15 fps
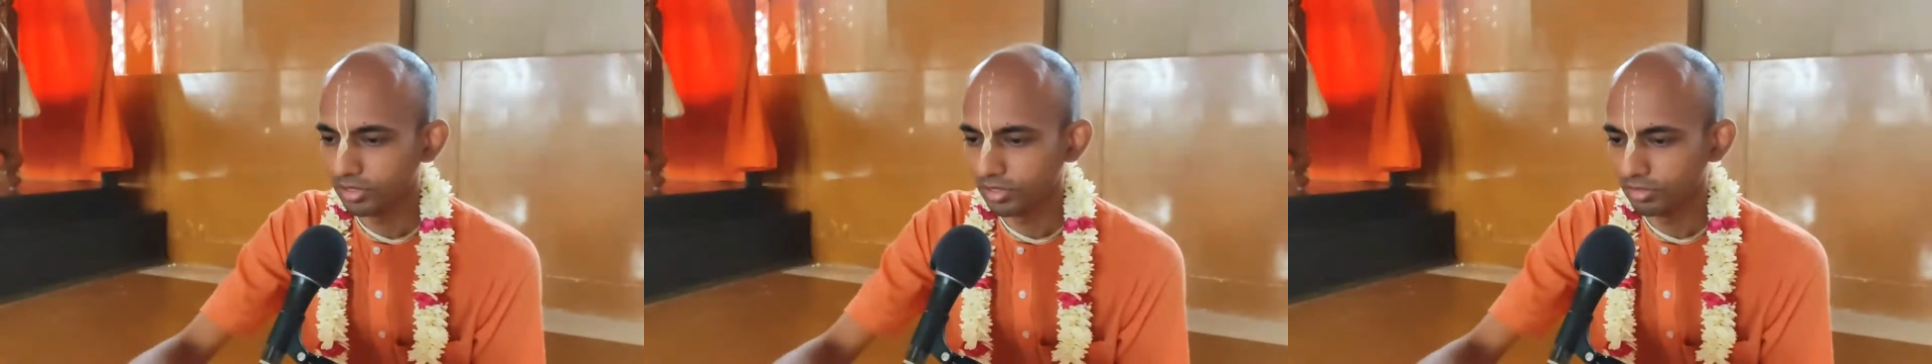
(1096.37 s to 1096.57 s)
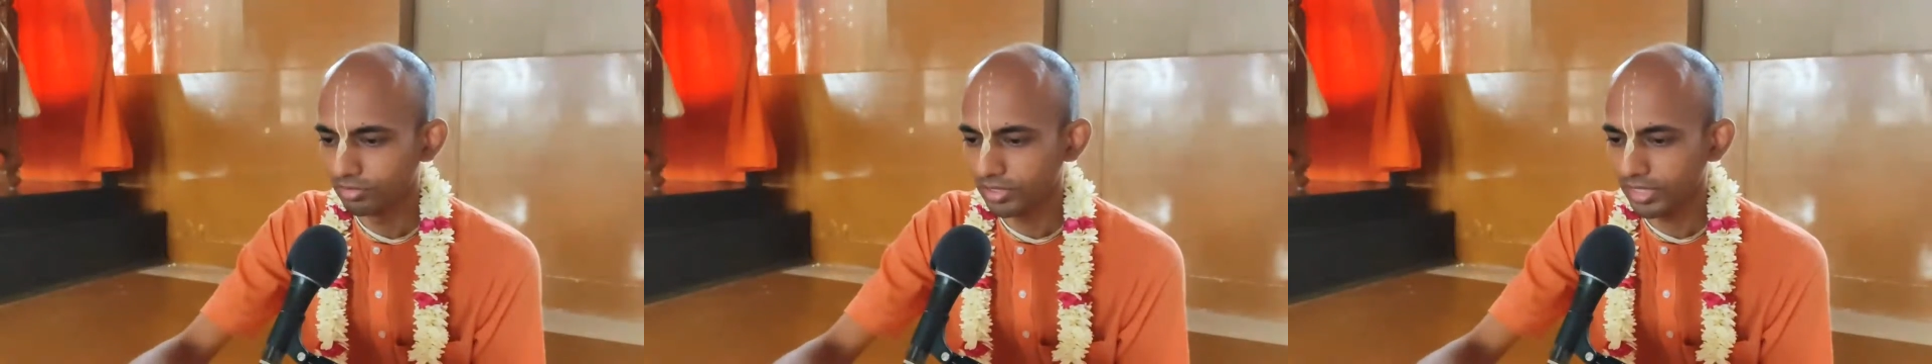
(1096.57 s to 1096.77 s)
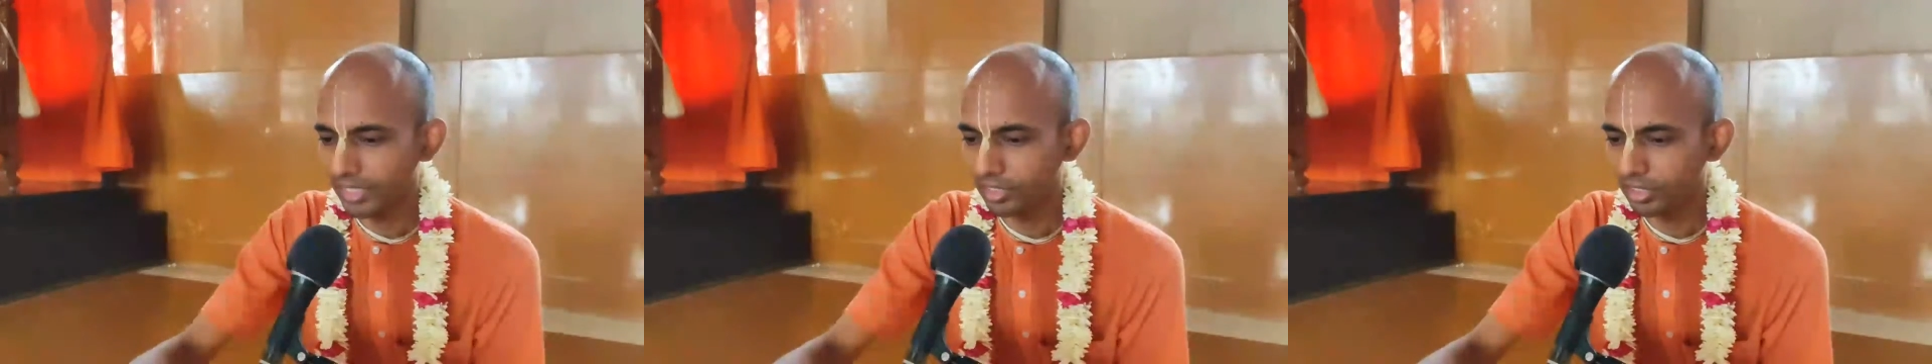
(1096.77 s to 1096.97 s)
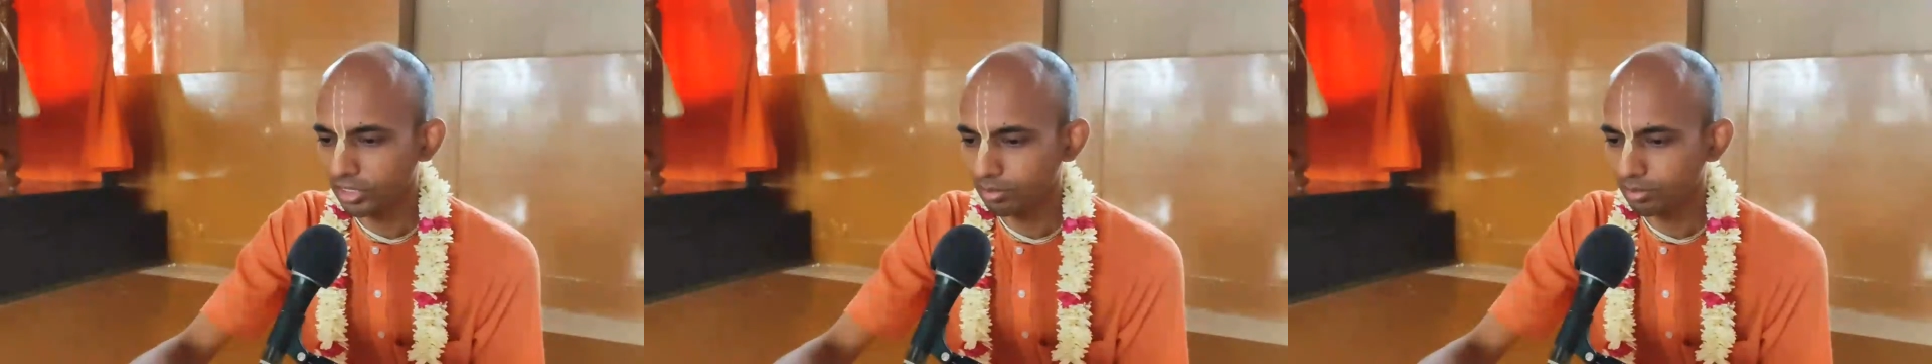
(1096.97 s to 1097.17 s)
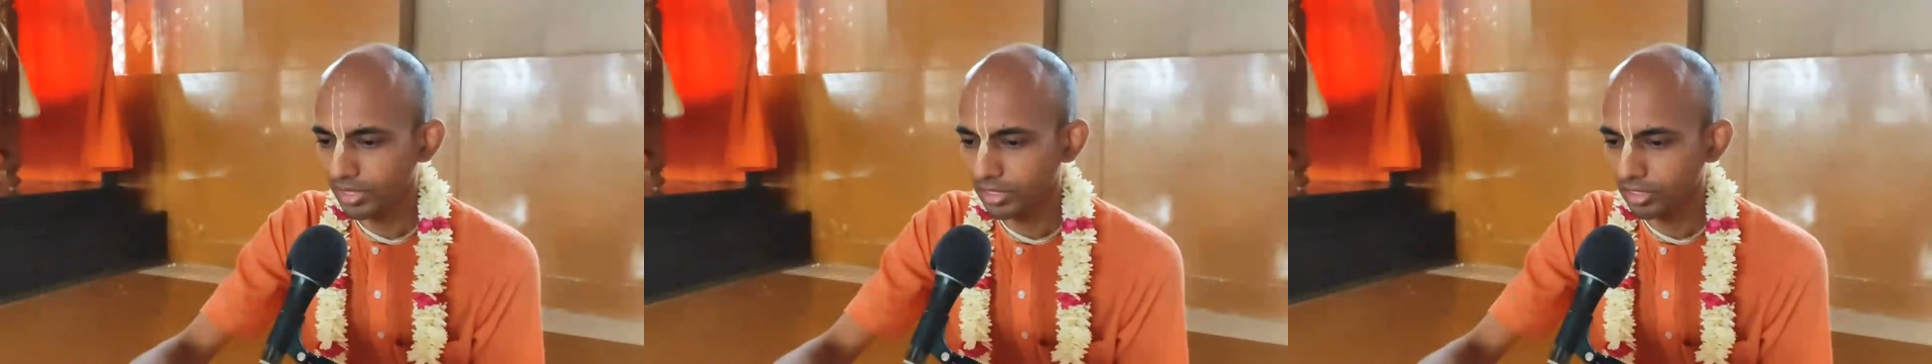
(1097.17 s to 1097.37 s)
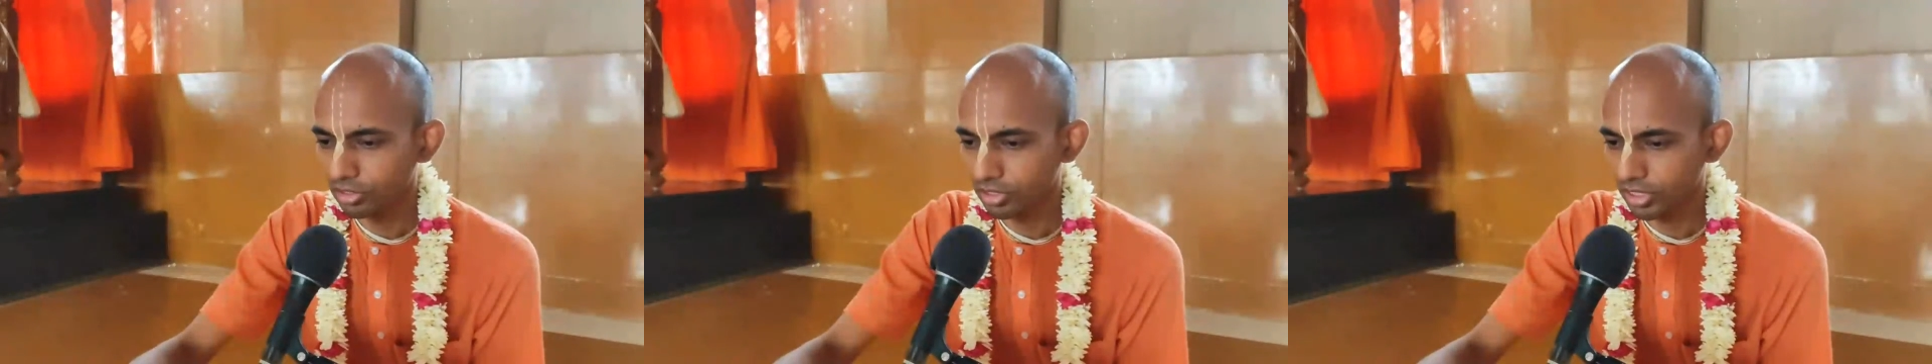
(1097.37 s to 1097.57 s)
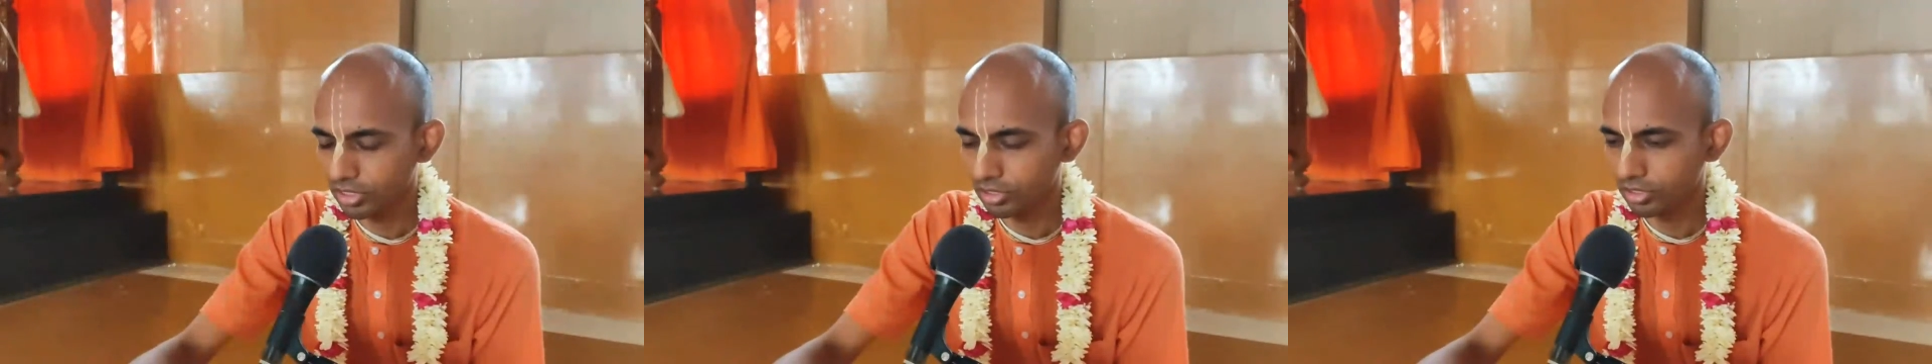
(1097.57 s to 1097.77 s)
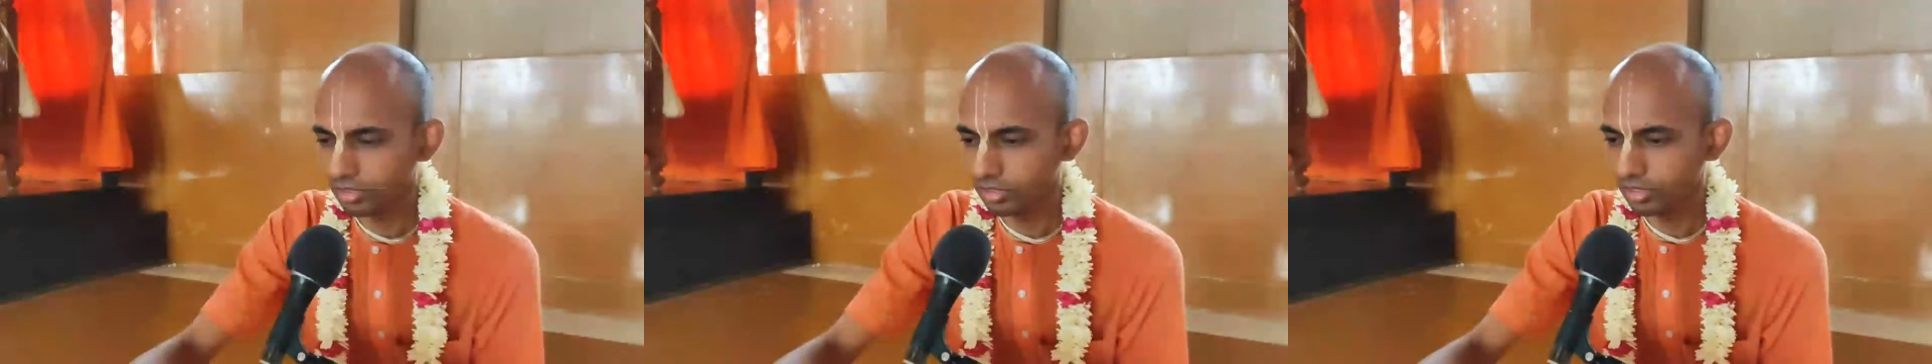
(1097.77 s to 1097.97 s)
you try to explain the
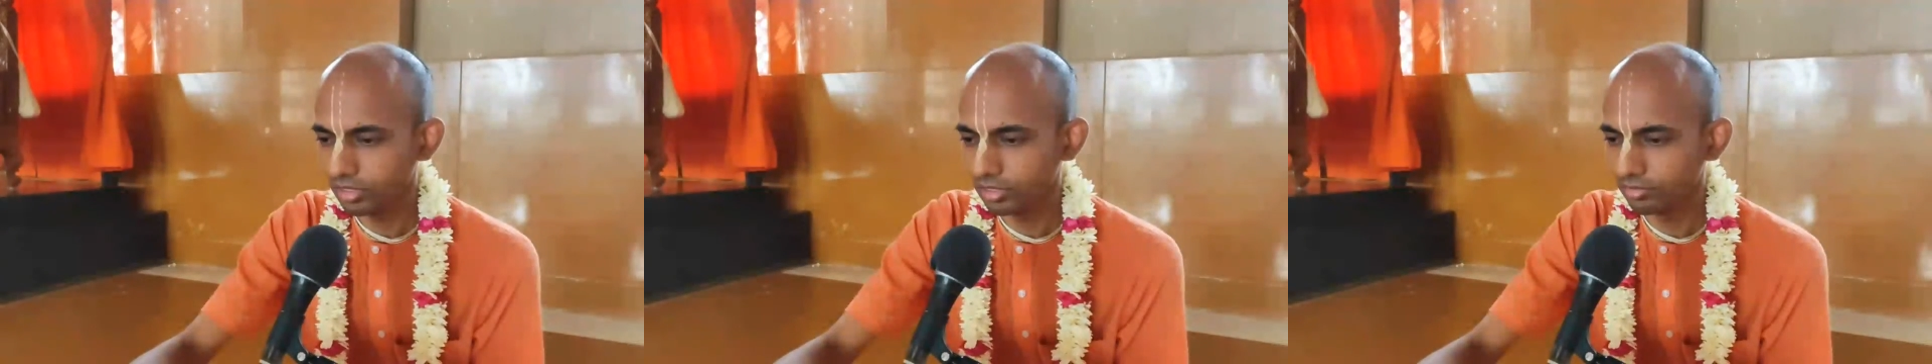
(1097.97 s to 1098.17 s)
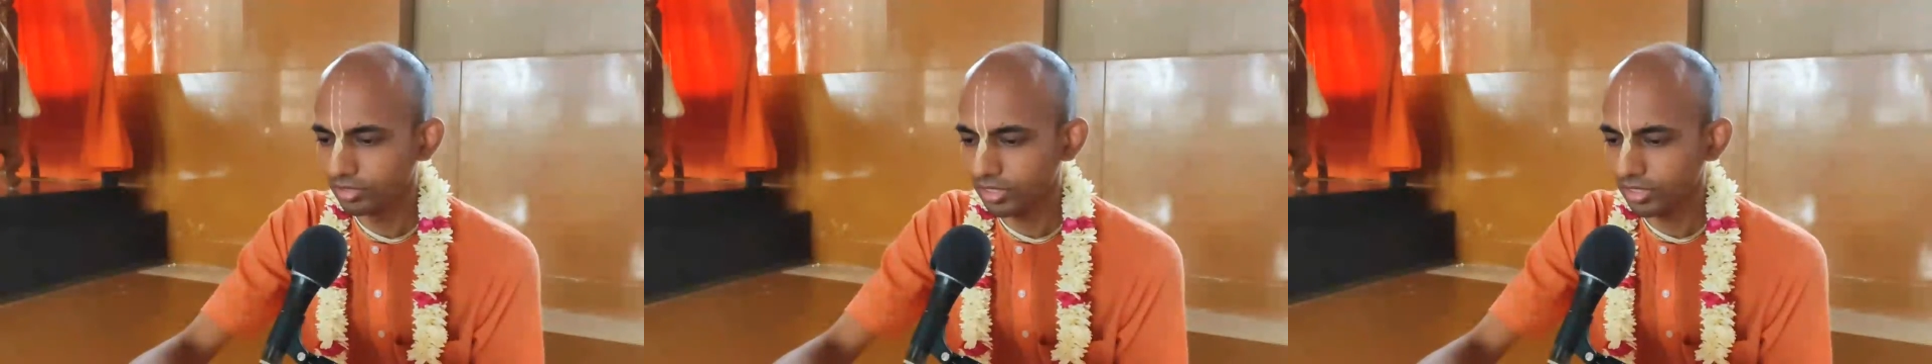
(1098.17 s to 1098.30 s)
chastity,